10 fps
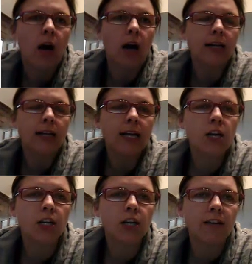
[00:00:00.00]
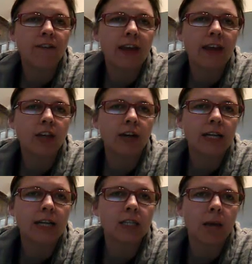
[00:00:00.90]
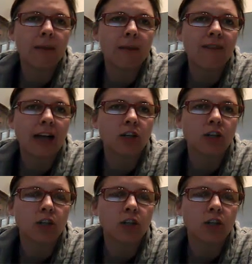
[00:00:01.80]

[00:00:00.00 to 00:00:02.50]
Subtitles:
on here, you're going to find the greatest common factor.